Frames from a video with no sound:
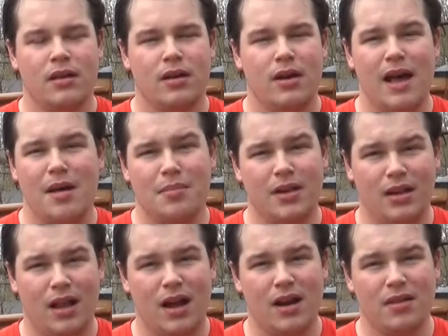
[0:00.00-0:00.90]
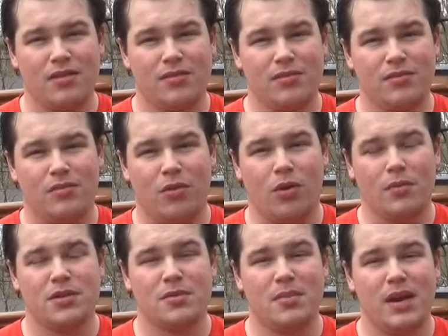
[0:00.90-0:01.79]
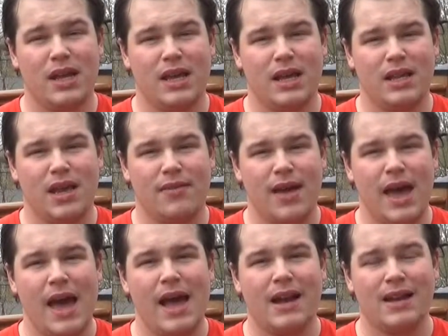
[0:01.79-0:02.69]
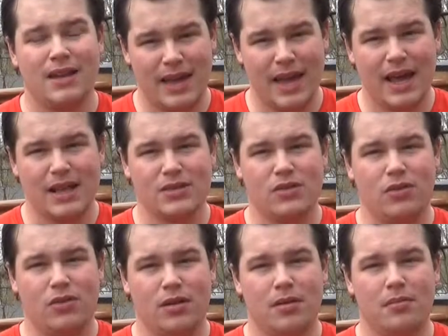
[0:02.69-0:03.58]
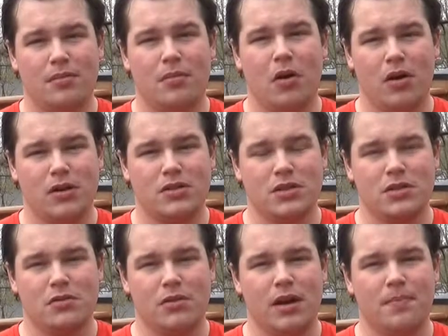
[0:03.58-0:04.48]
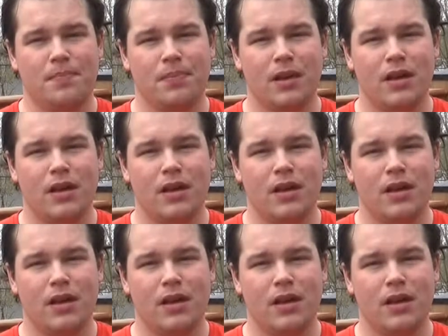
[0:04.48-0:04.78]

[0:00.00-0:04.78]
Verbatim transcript: there have been a lot of forms of media that had canceled parts to it,